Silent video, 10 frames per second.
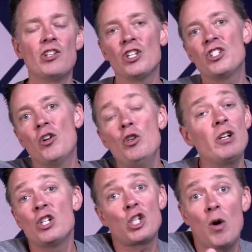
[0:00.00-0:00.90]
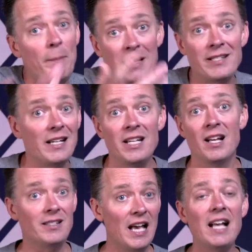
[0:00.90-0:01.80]
Just know you can show up by sending
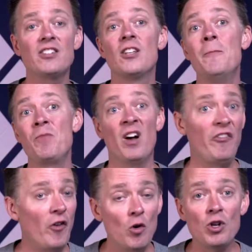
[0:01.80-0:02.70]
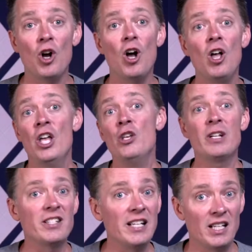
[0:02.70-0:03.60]
a text, a phone call, you
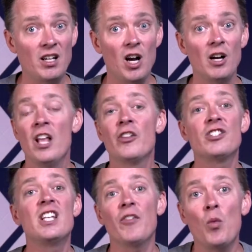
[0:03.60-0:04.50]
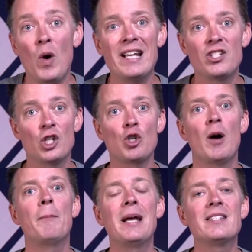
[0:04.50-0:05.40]
can send a card. There's different ways to show
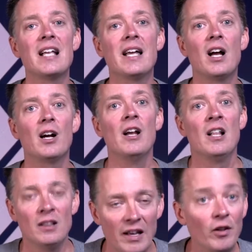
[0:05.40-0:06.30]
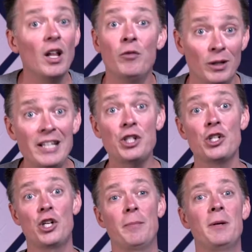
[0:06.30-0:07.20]
up based on our level of
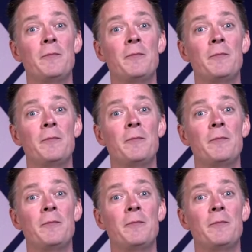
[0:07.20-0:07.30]
relationship.